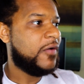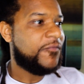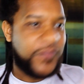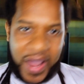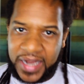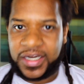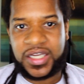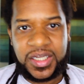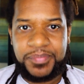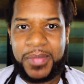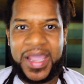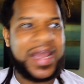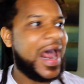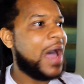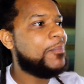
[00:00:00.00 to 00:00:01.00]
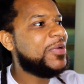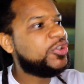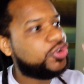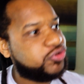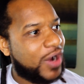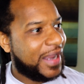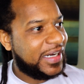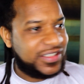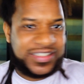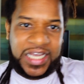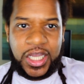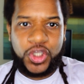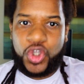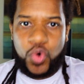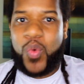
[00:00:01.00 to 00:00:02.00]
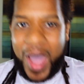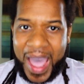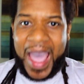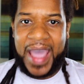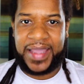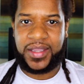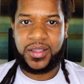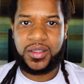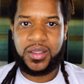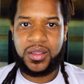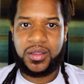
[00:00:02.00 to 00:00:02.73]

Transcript: find a good man? I've been trying to tell you why.